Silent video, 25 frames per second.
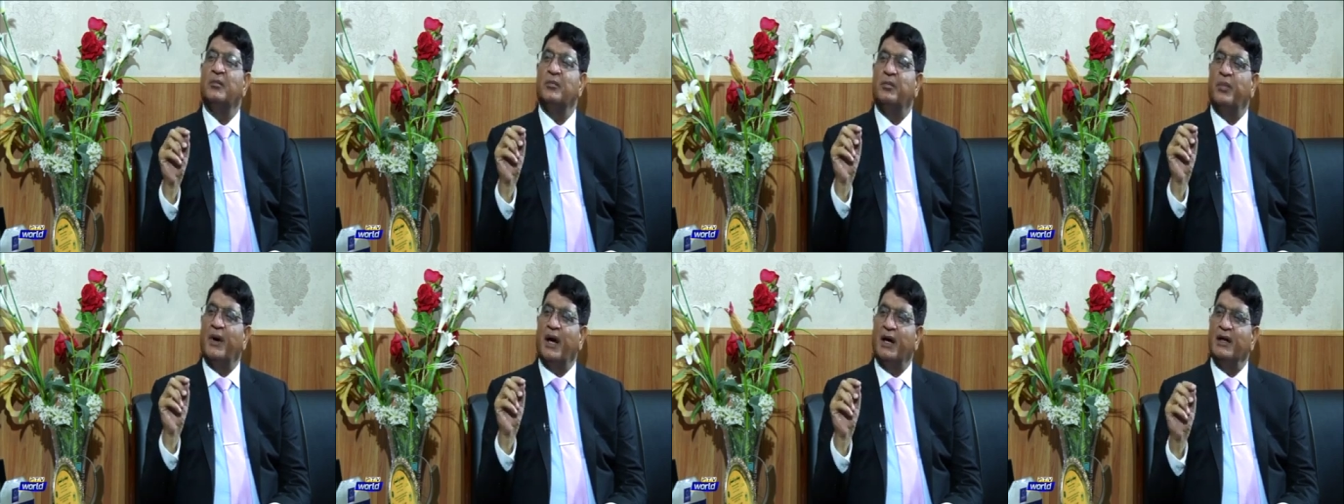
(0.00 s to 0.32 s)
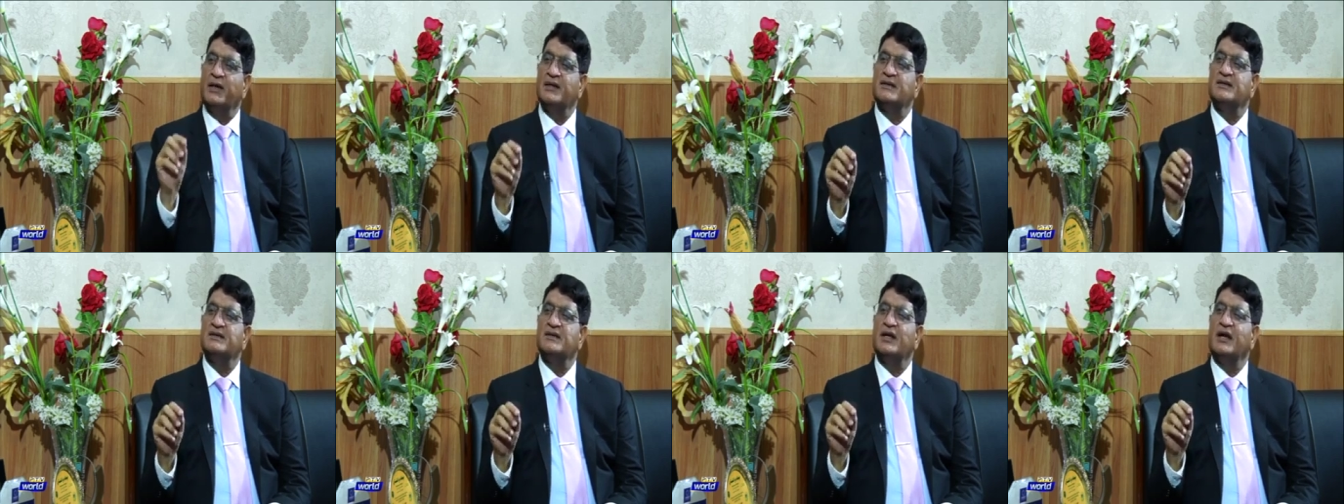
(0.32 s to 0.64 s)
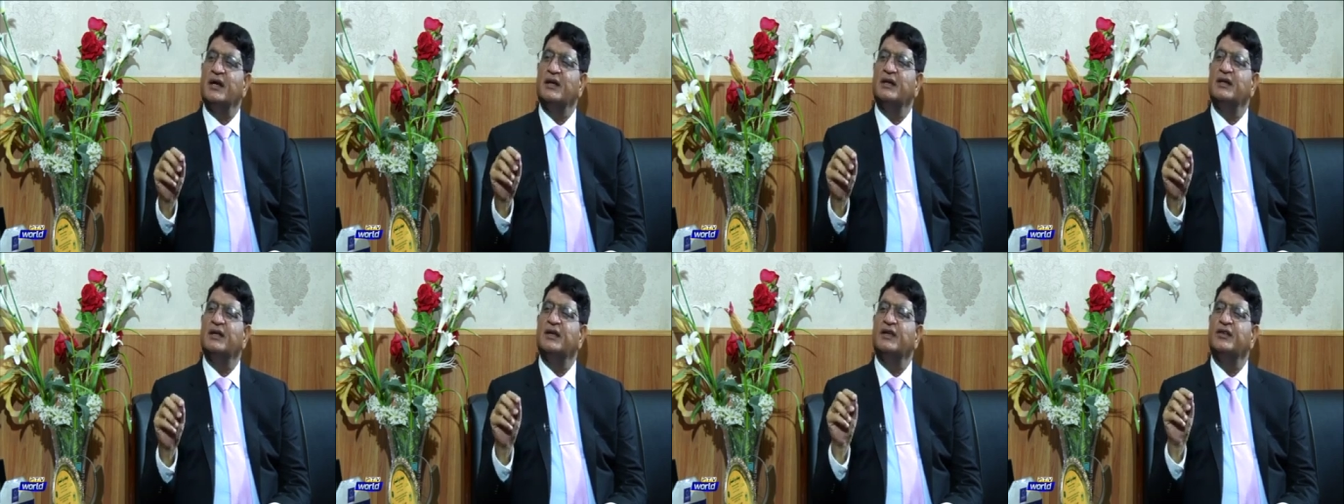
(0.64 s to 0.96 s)

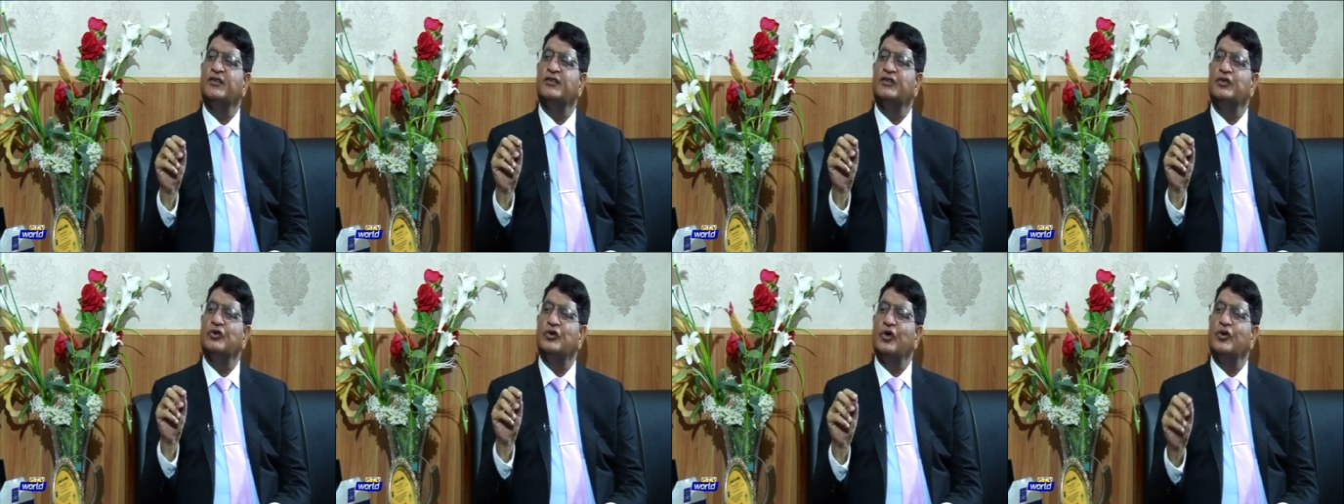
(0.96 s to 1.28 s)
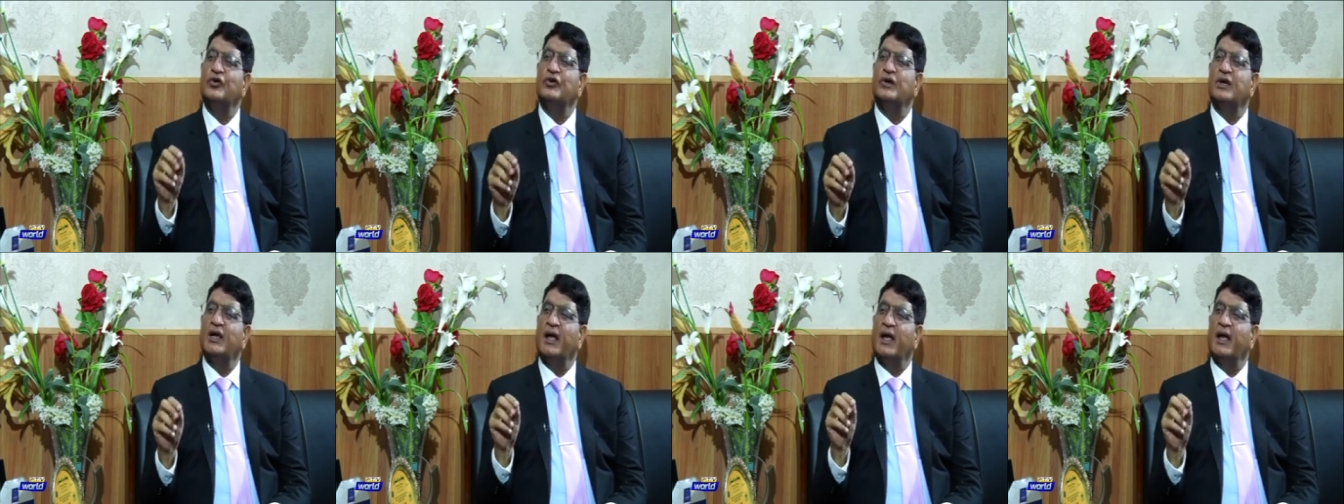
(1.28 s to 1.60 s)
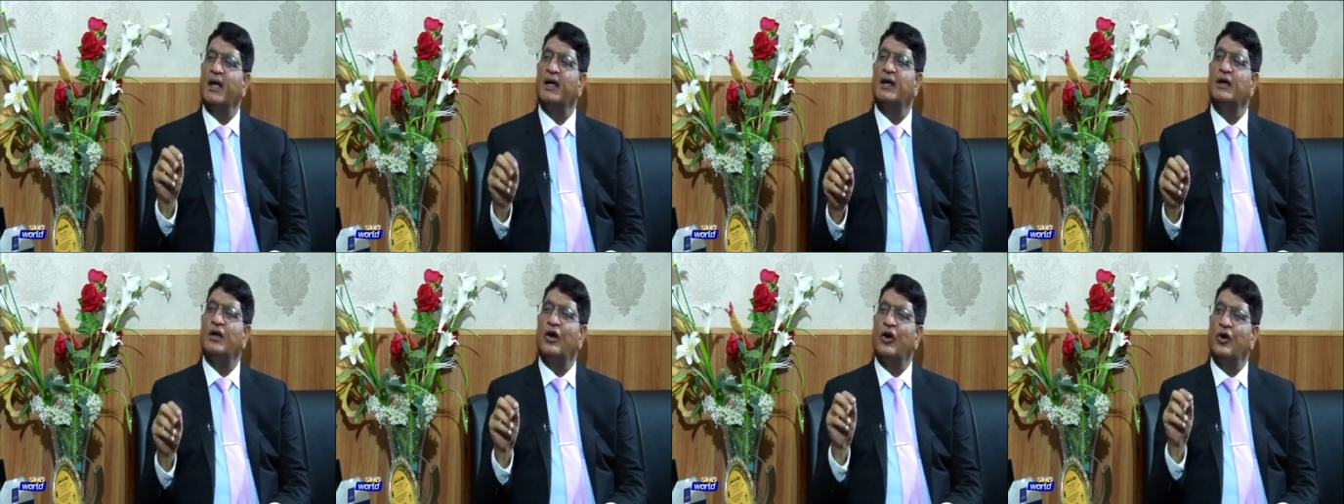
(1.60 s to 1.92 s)
Pakistan is not
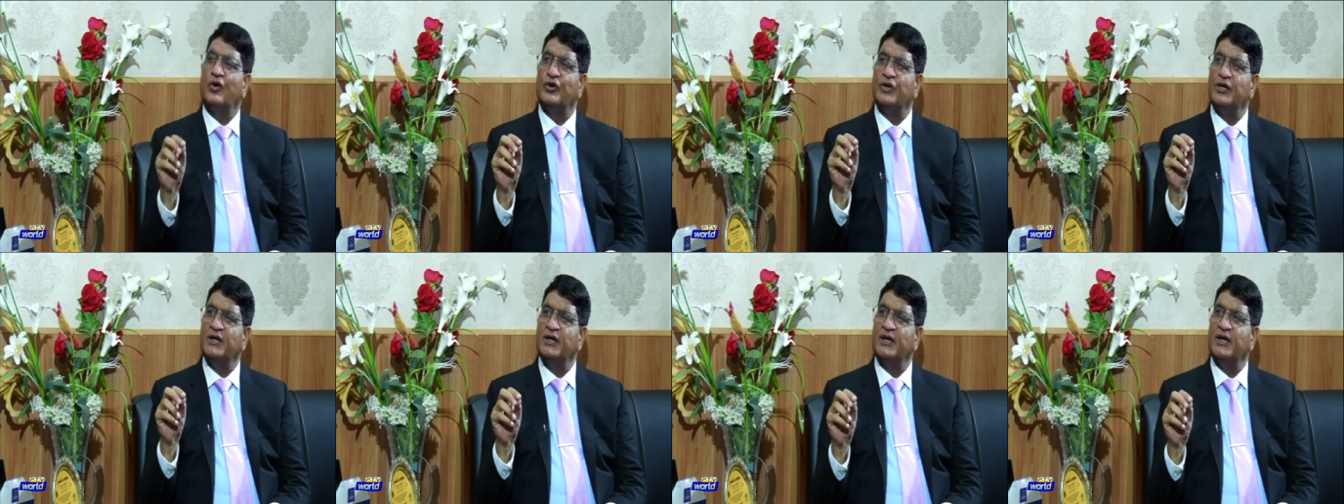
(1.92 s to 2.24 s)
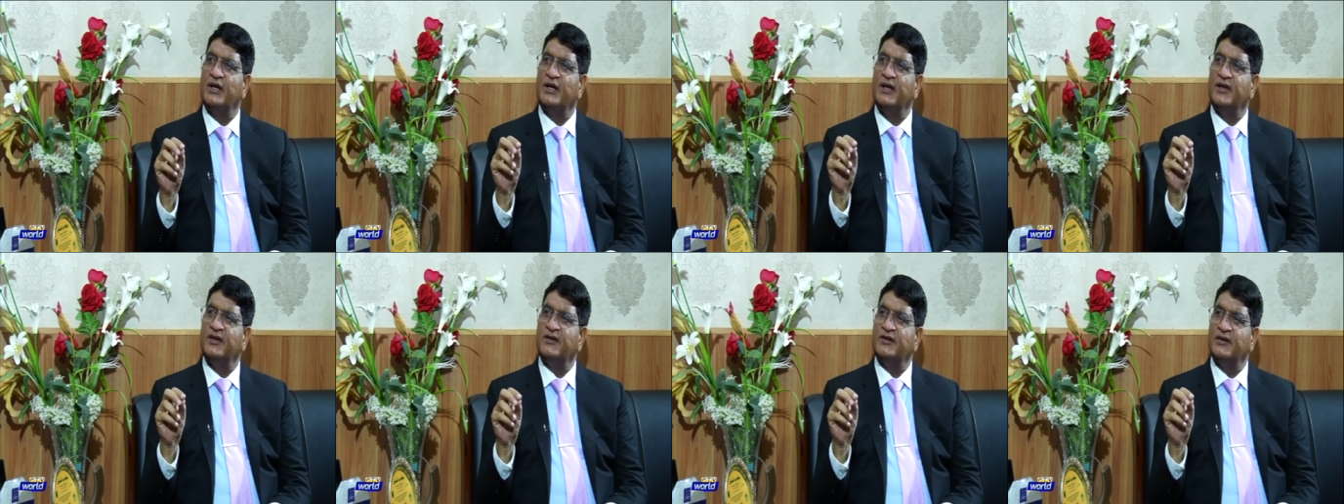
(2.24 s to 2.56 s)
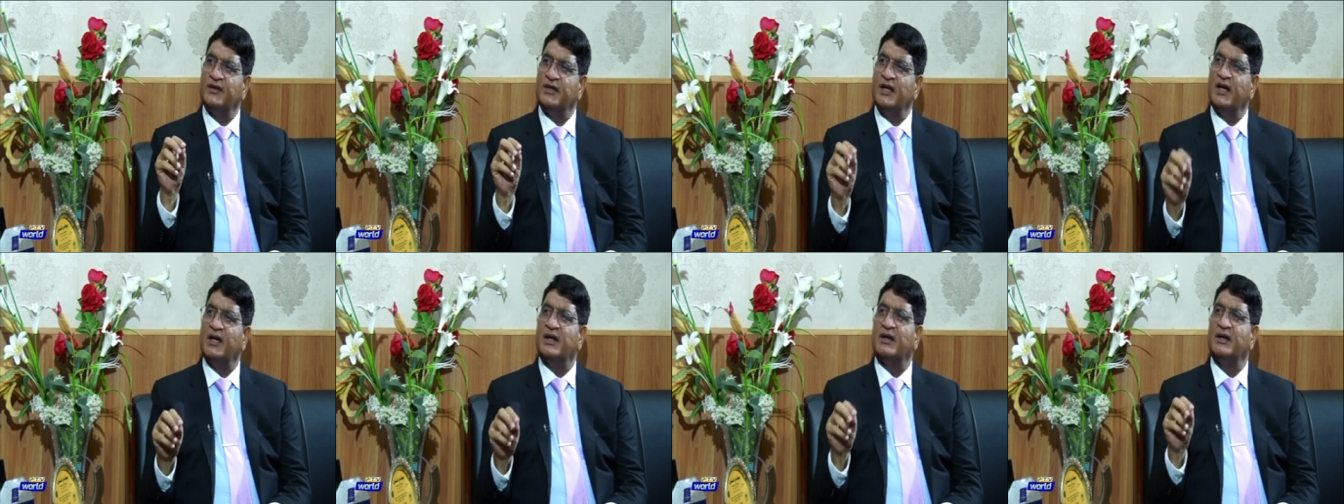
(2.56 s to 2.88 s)
an ordinary
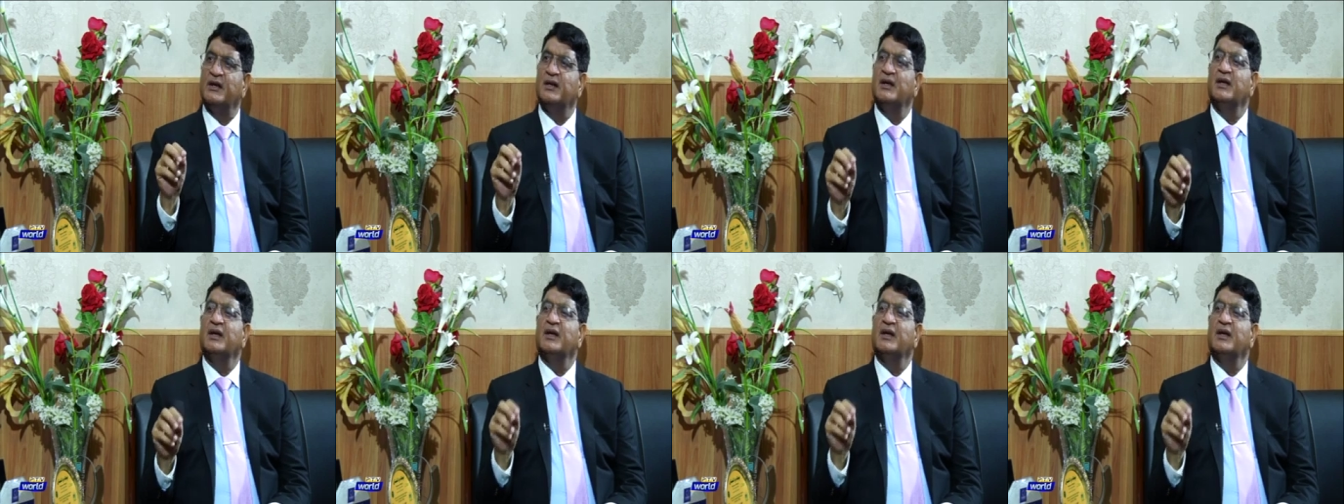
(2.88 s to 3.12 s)
state.